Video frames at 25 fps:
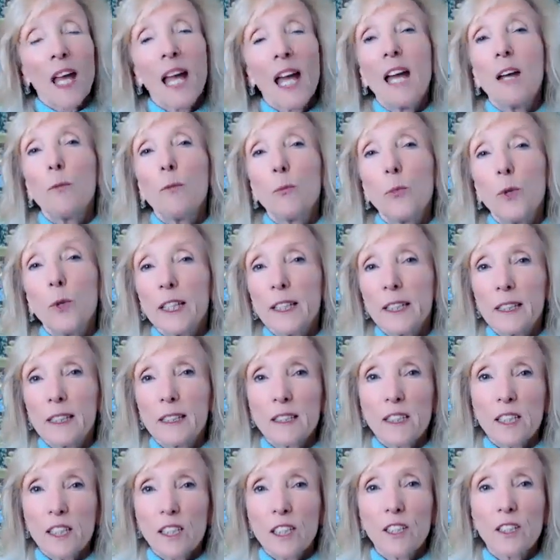And we
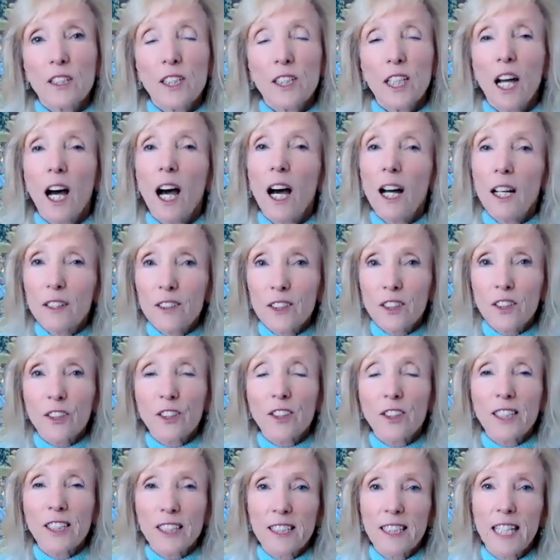can start to
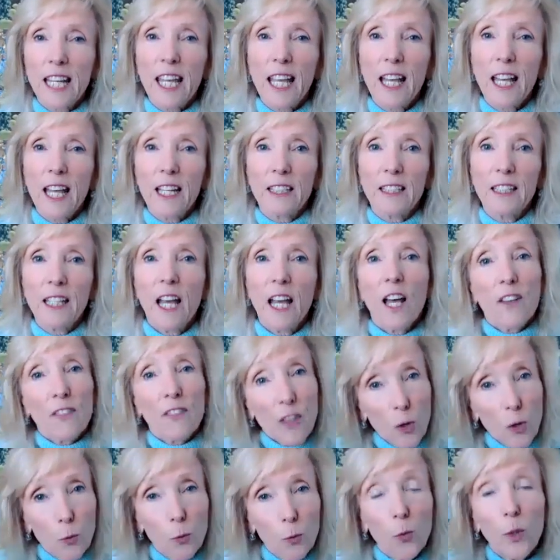understand
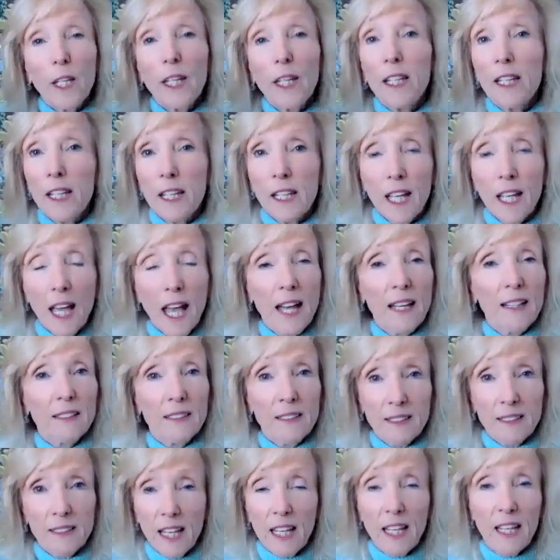that we,
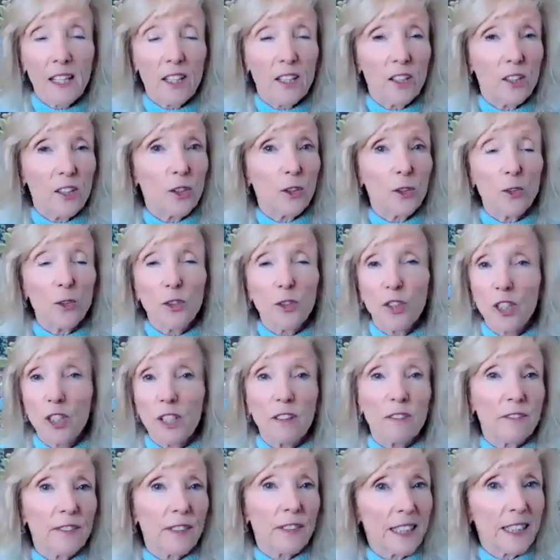as a huge,
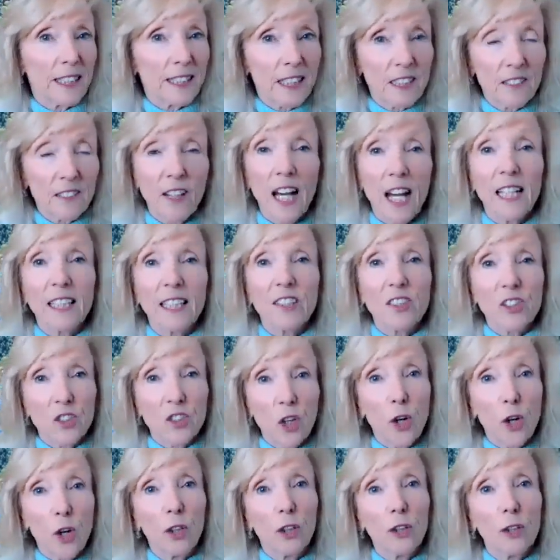infinite divine
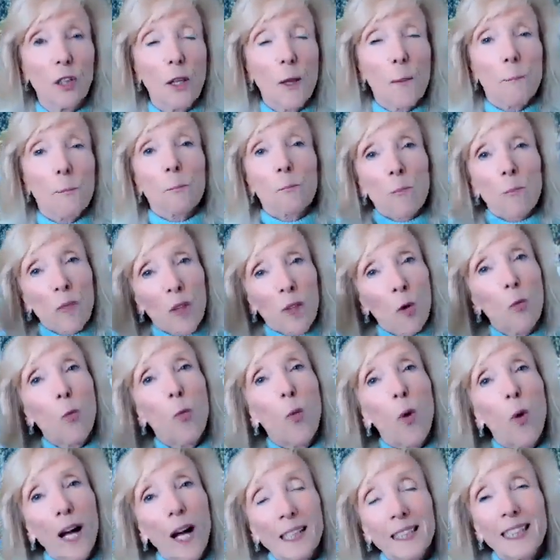soul,
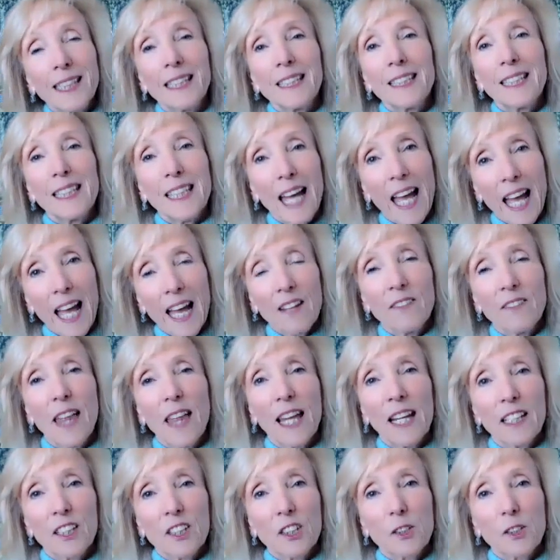wanted to have
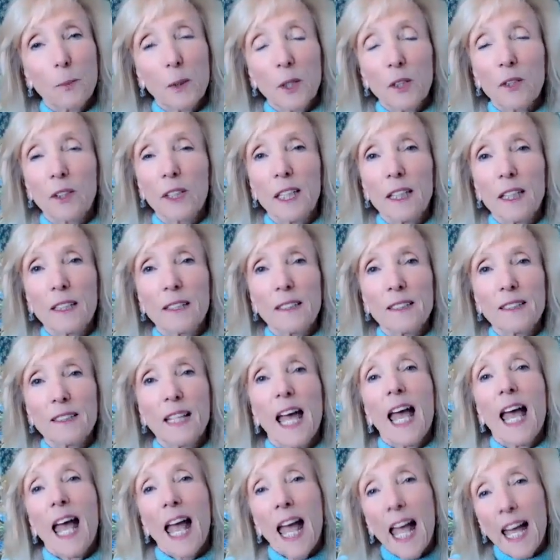that experience.
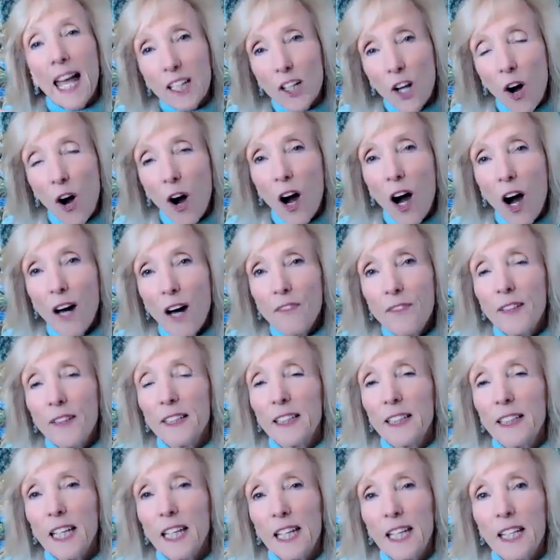And
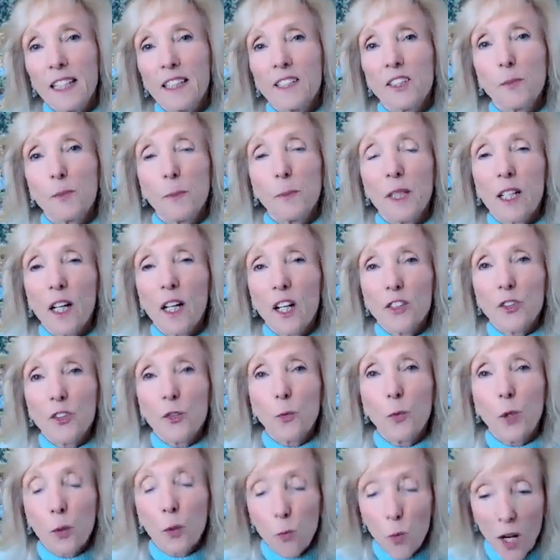often it is because
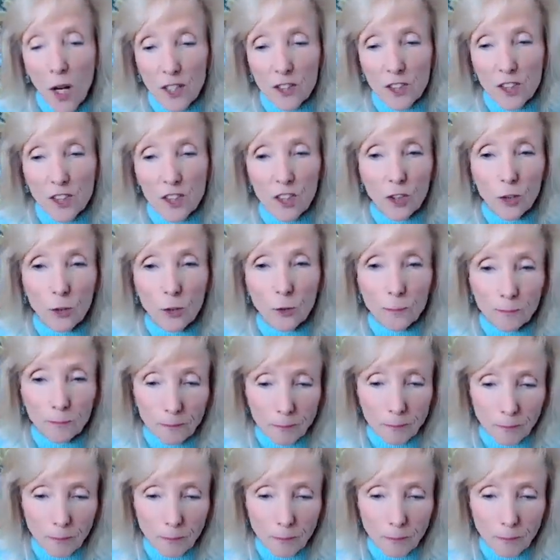we want to